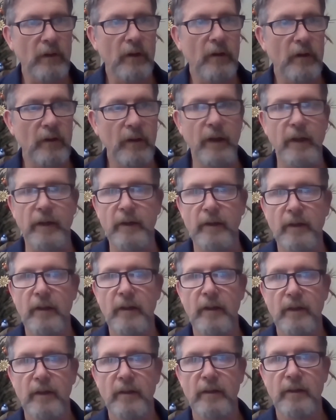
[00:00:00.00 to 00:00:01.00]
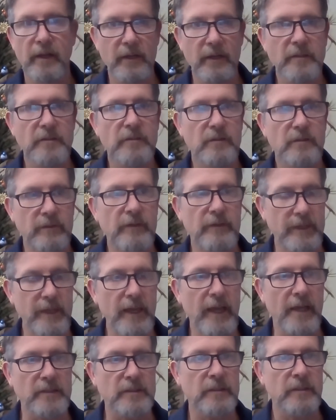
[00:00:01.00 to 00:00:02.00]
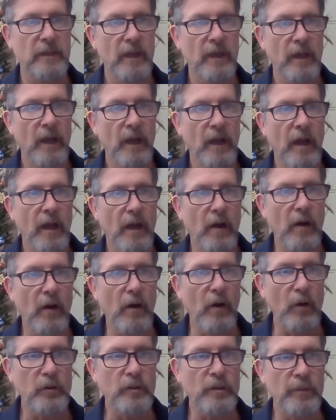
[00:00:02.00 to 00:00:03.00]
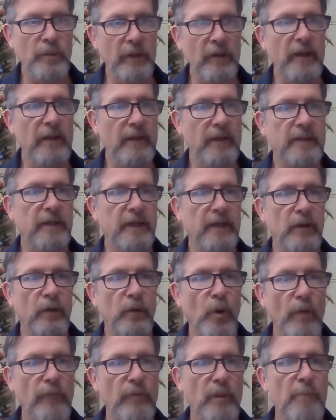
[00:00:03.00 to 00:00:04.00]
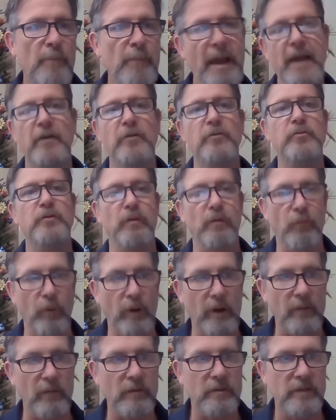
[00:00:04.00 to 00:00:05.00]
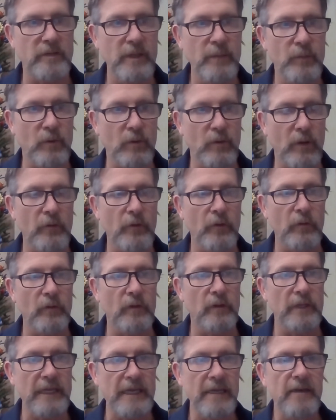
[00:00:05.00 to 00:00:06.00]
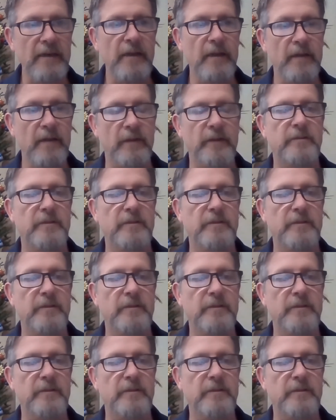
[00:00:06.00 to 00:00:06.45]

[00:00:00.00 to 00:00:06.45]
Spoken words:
Good. That is, yes. Ultimately, like whoever the manager of whatever team you're on, they're leading the